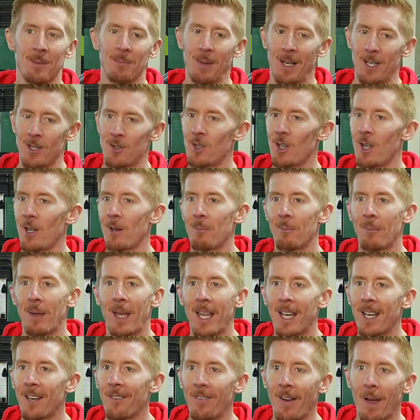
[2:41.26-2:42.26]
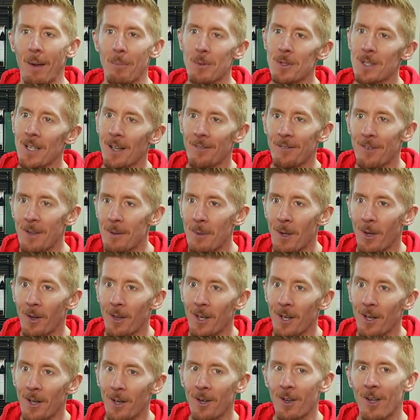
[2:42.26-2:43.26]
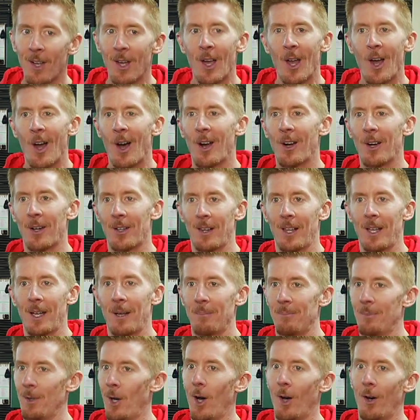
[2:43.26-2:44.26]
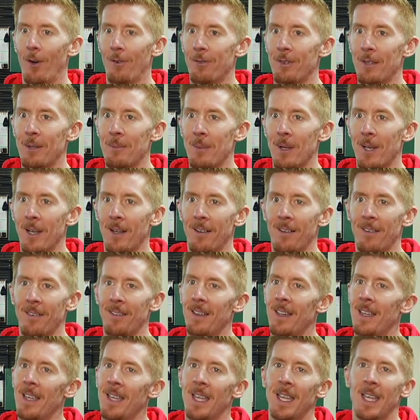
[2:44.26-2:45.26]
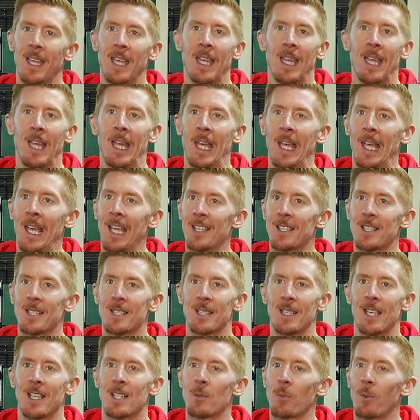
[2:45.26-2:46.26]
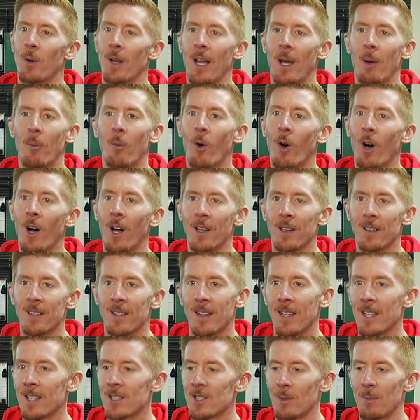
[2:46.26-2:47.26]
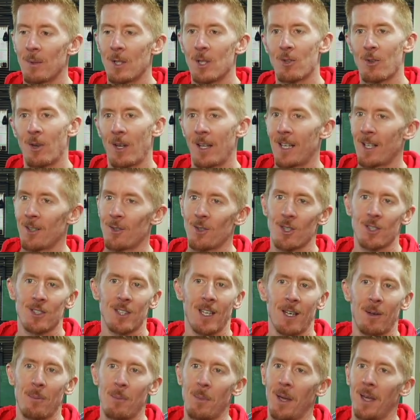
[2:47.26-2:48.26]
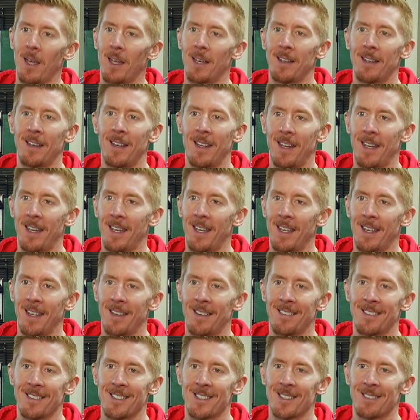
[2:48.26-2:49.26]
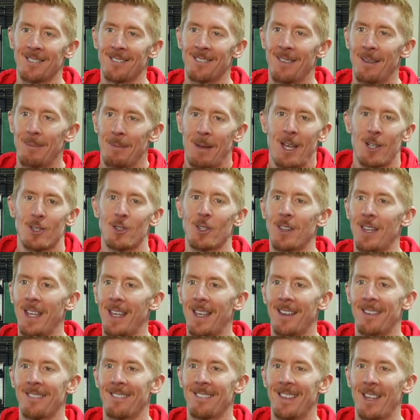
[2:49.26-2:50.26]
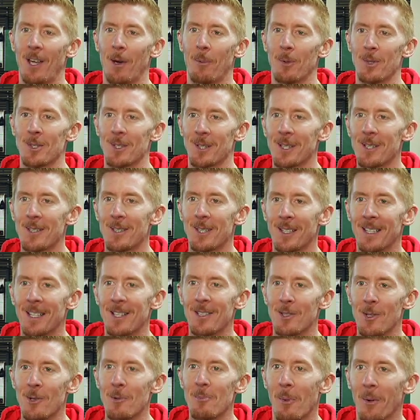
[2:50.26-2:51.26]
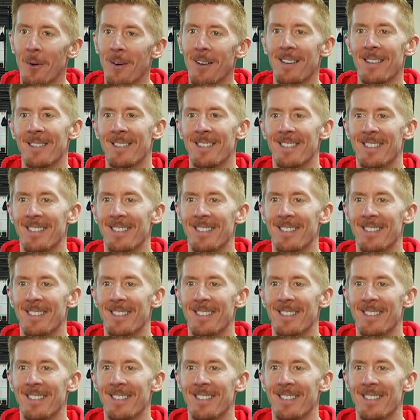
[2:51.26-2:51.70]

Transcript: My gym, 85% female here. Our club, all female it's it's what I want. They should be training just like men, and I'm actually they they almost listen and do more.